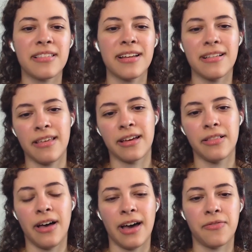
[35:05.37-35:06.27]
going to take a
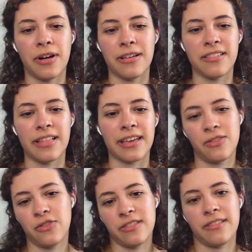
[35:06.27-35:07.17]
lot for us to like
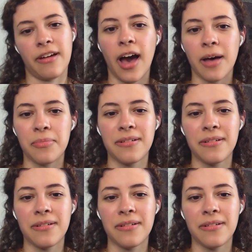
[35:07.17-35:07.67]
just stop.